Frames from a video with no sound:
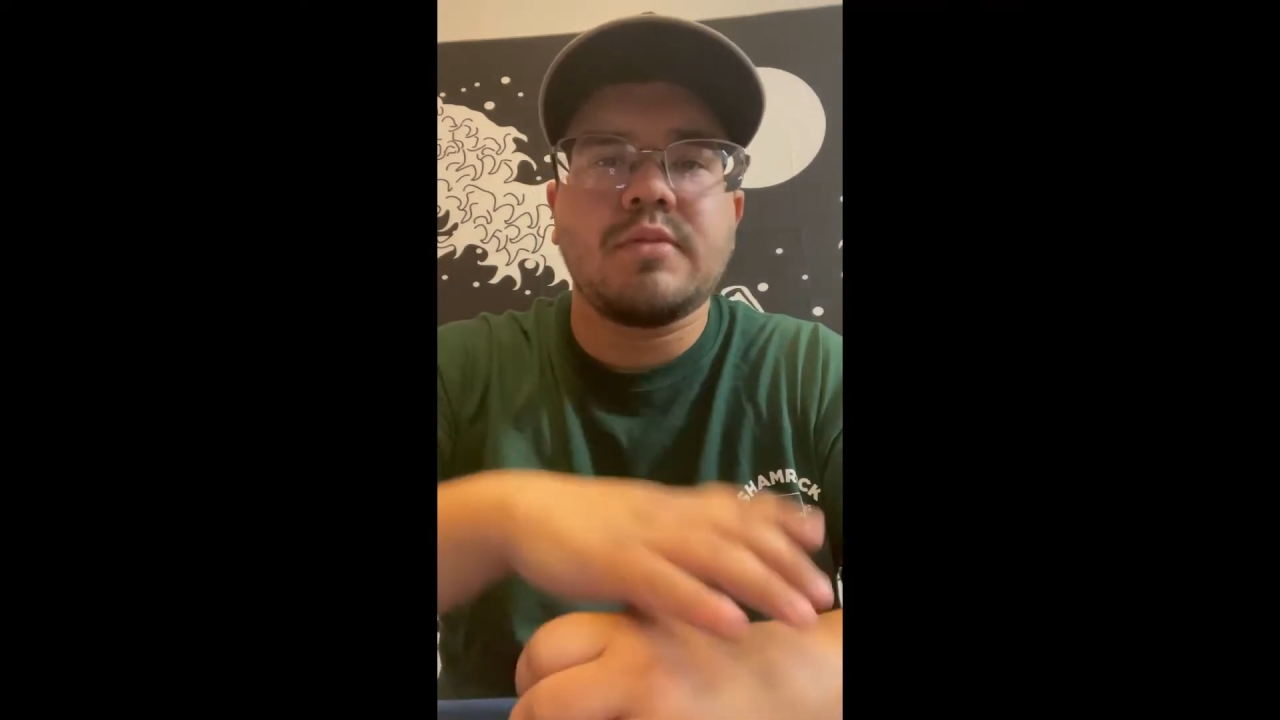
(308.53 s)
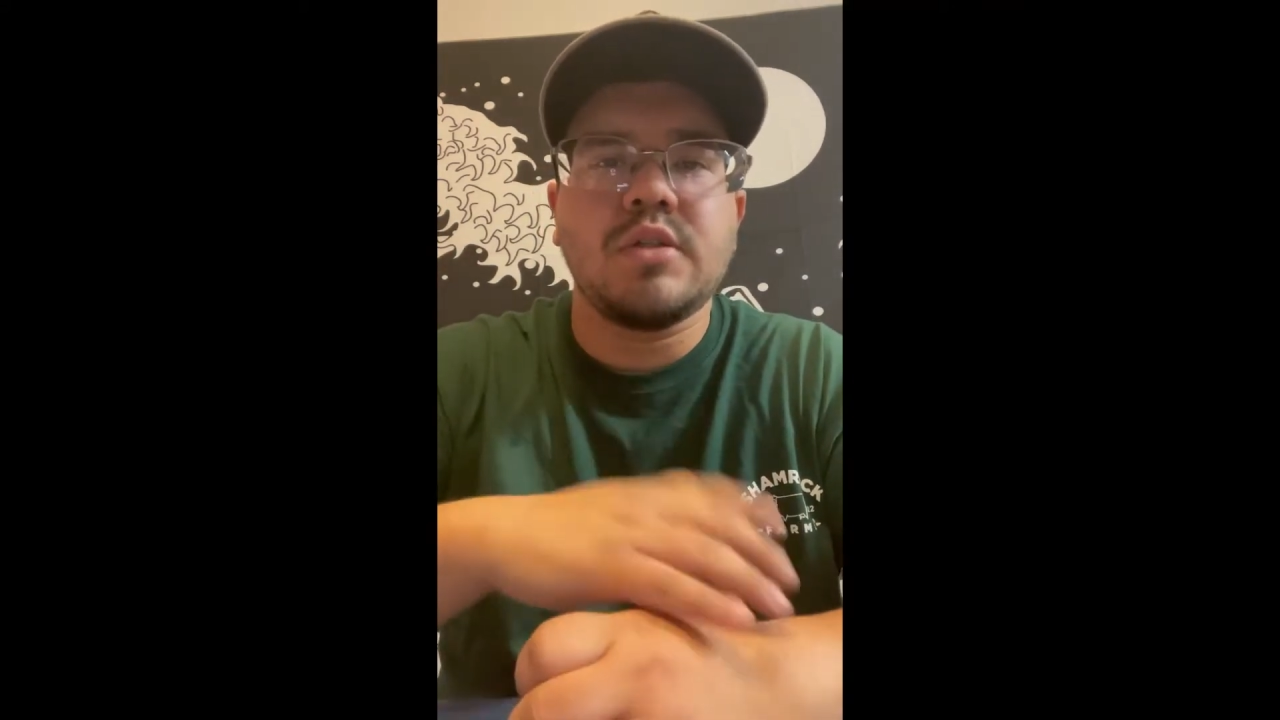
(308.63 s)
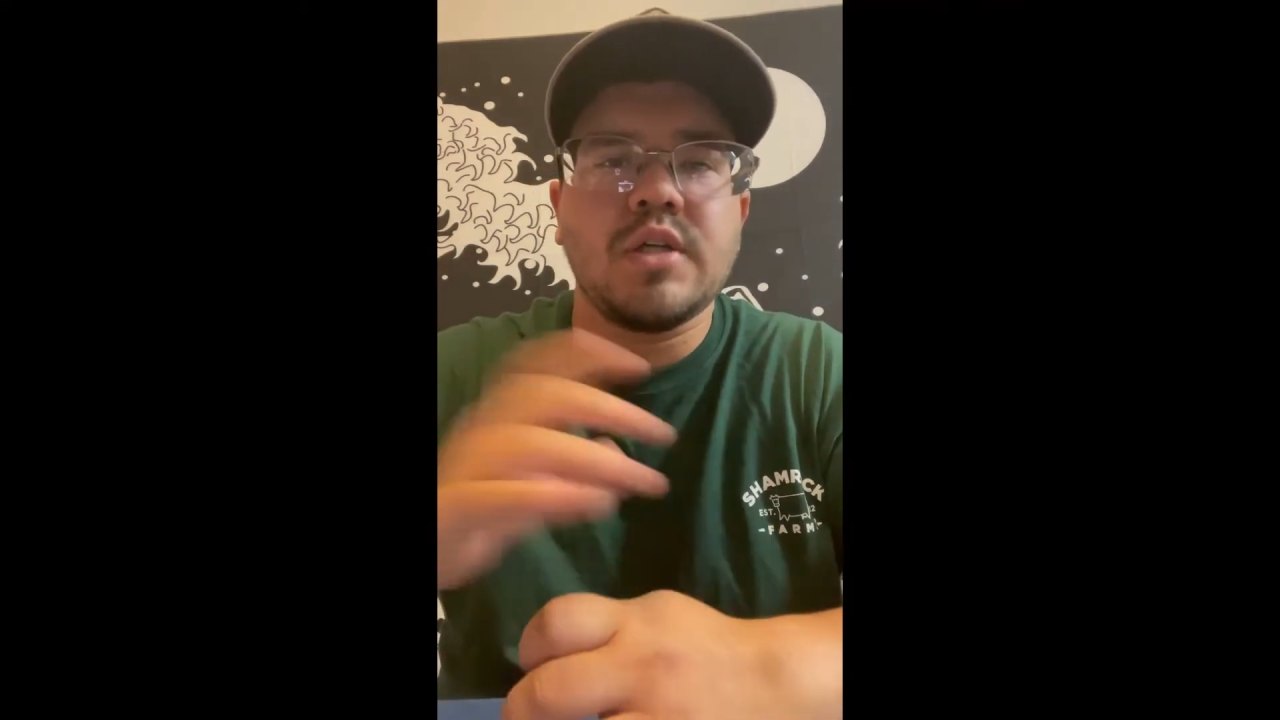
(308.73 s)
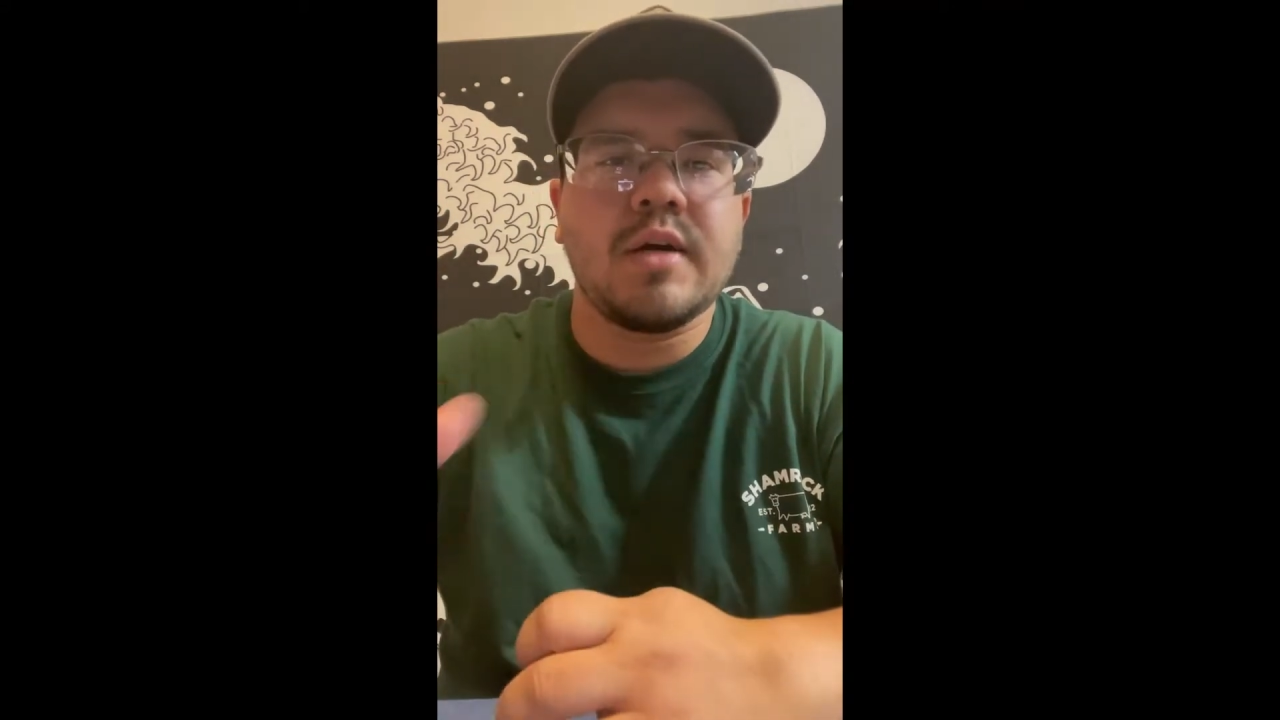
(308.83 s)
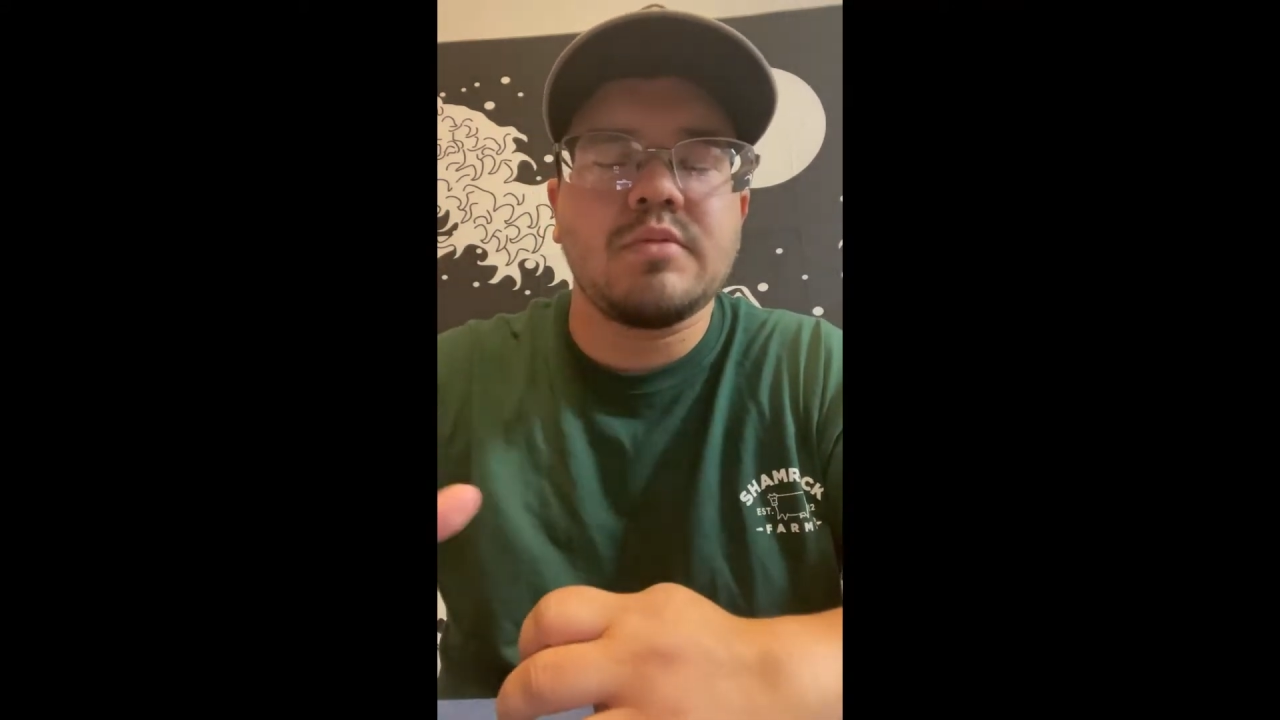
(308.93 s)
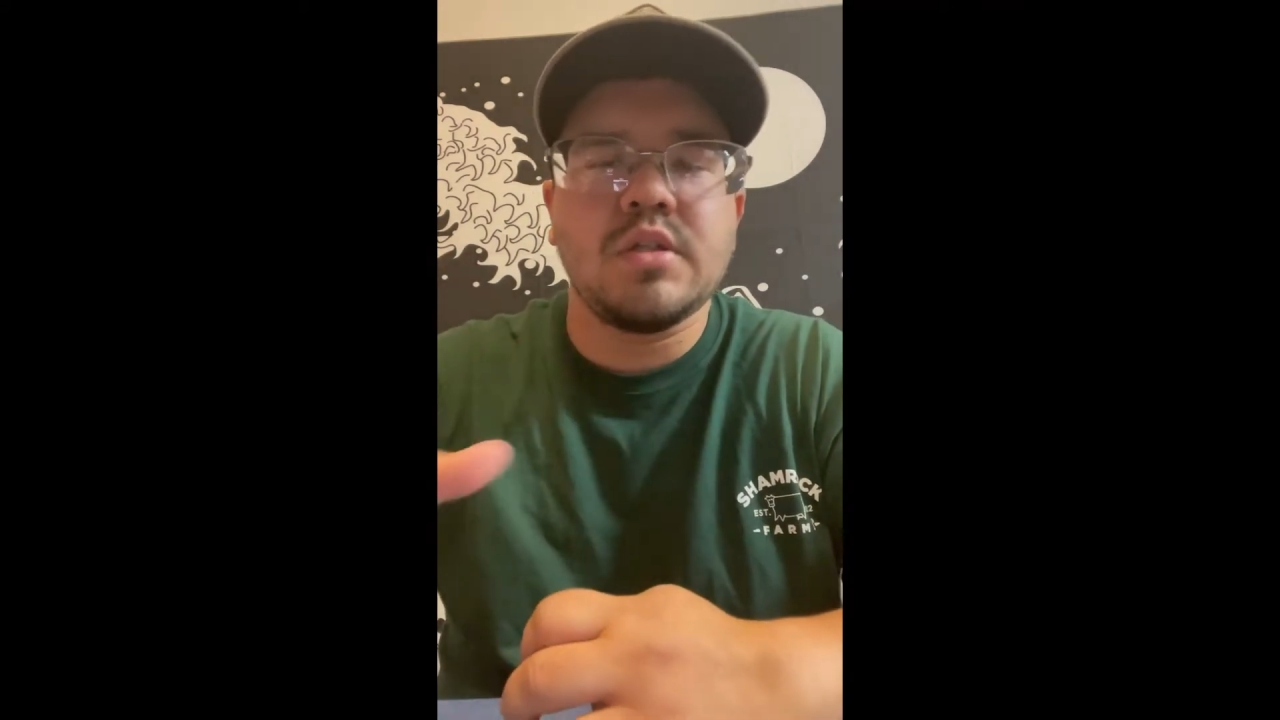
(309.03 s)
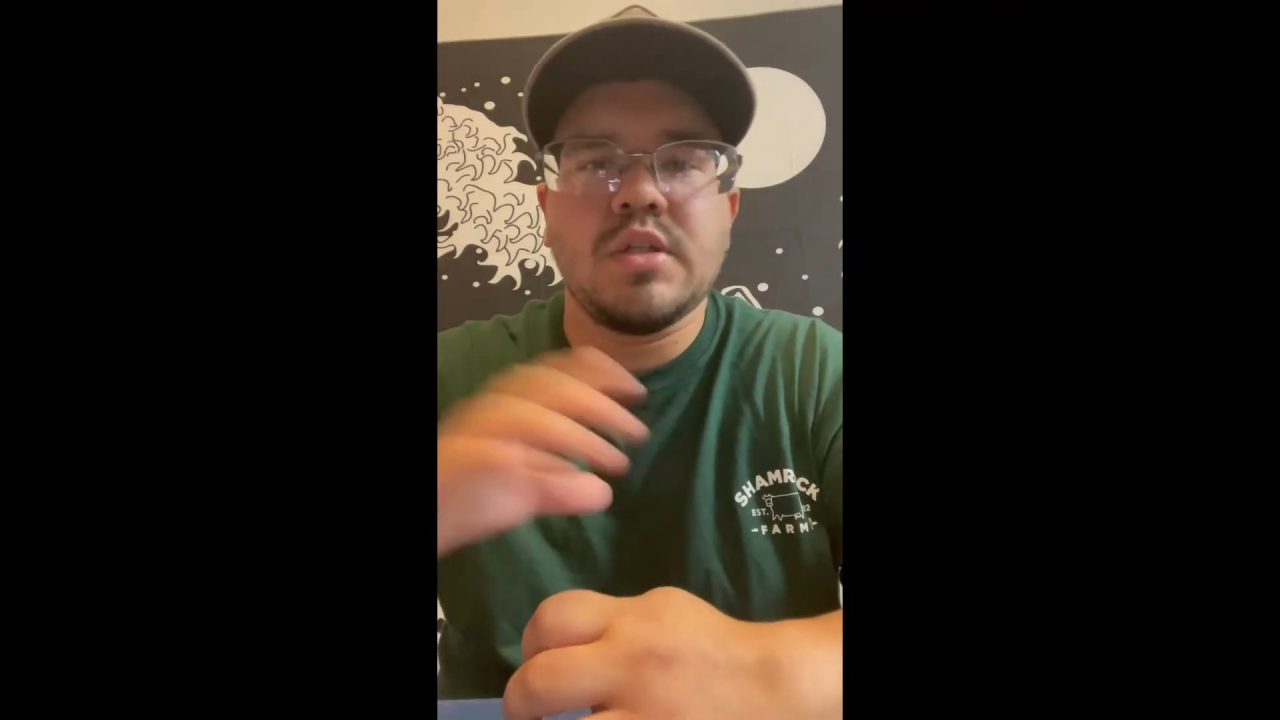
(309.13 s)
to job to